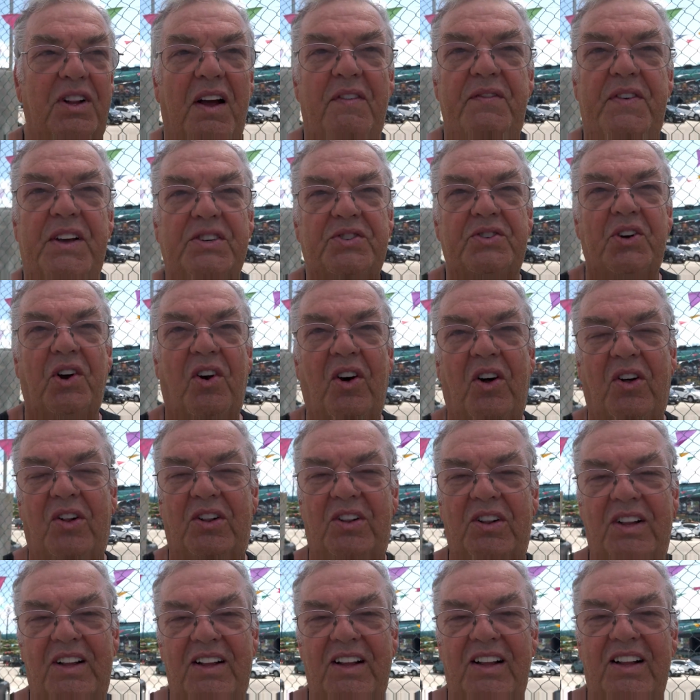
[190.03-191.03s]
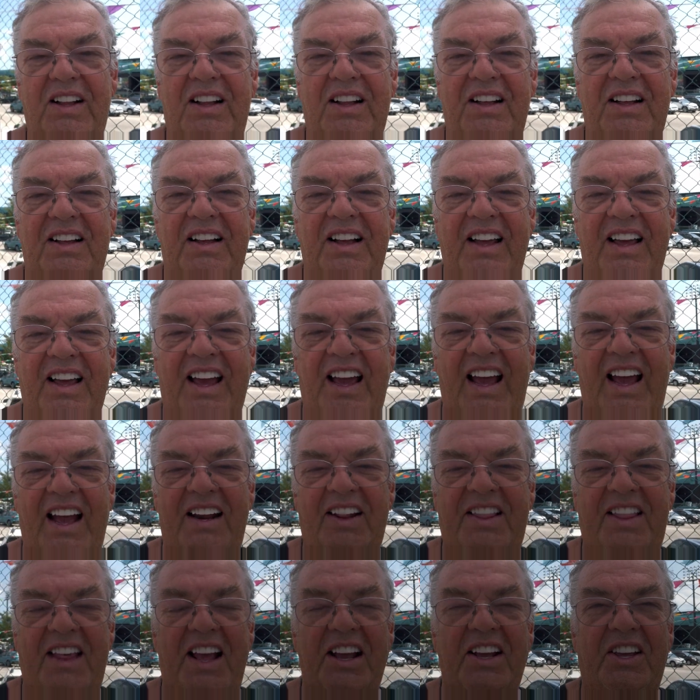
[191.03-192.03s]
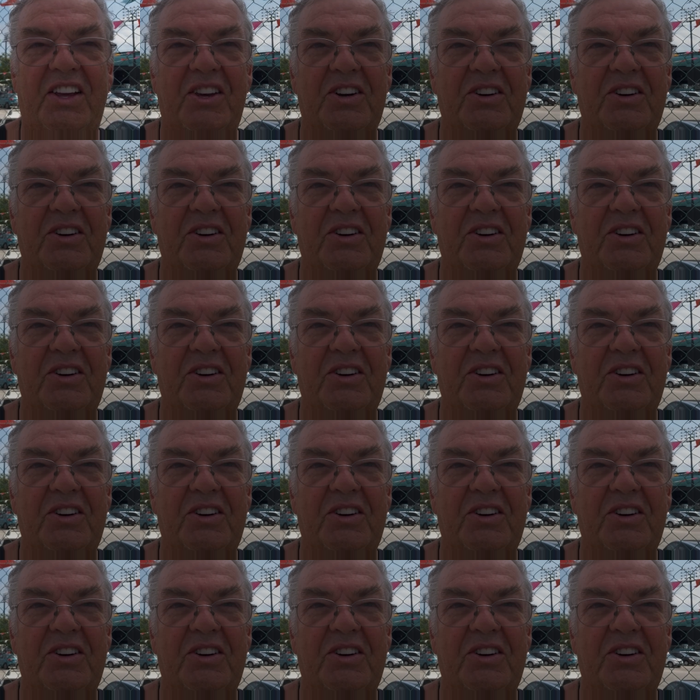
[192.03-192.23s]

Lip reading: Love yous all. And thank